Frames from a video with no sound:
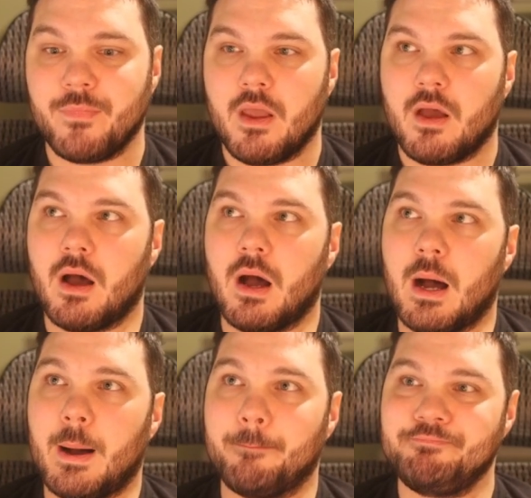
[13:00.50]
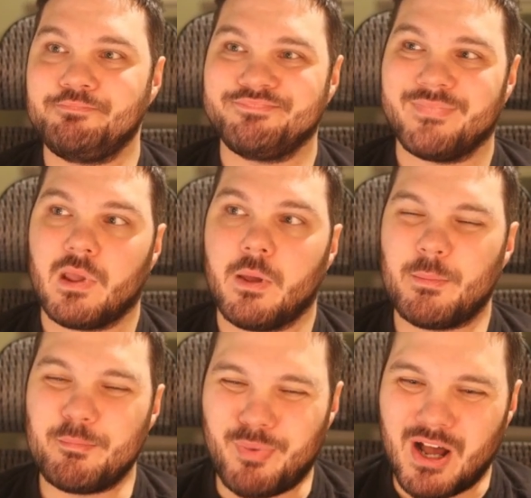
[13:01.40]

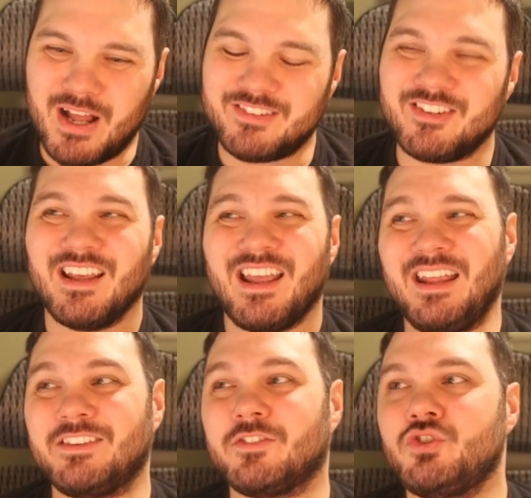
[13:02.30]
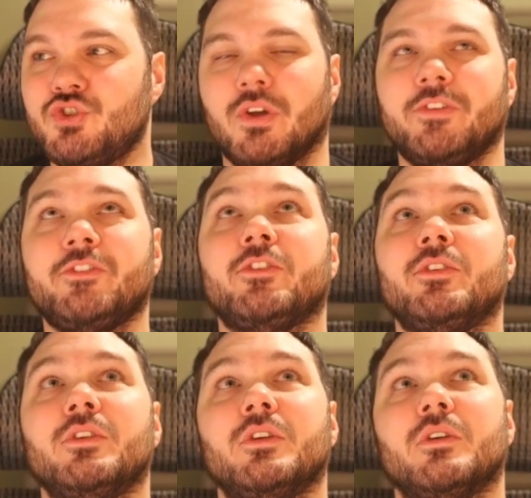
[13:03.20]
But it's just
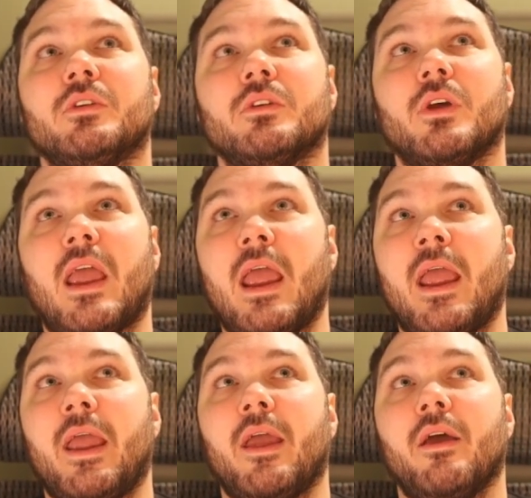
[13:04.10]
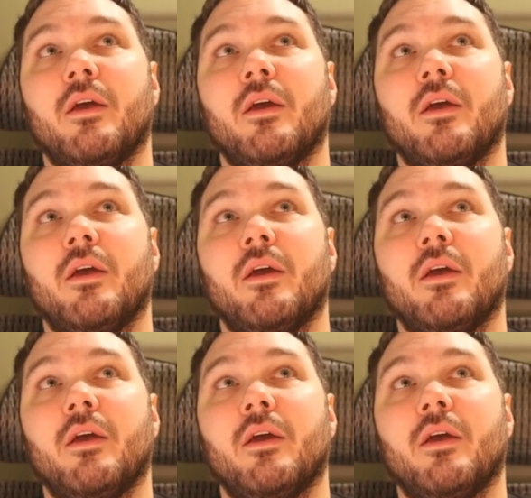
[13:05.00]
a